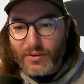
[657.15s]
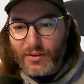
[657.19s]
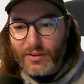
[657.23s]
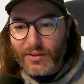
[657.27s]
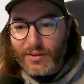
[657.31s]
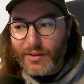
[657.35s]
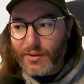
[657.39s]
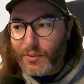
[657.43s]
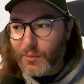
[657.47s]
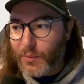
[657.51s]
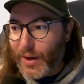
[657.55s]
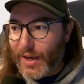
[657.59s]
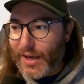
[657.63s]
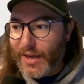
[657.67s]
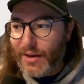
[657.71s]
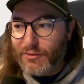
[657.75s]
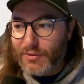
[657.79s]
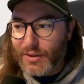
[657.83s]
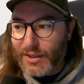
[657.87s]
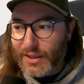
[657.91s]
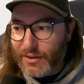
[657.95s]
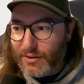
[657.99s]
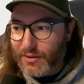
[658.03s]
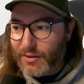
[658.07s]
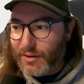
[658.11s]
the Wave
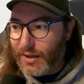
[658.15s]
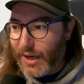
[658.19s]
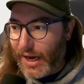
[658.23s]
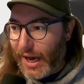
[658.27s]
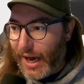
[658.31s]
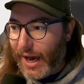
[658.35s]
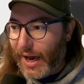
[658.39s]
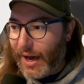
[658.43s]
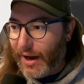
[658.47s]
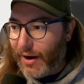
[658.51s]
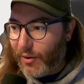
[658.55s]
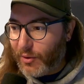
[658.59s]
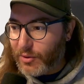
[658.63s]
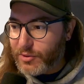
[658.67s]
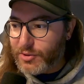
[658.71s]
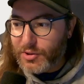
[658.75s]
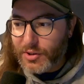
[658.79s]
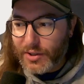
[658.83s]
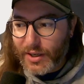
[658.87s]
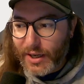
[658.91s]
Ultra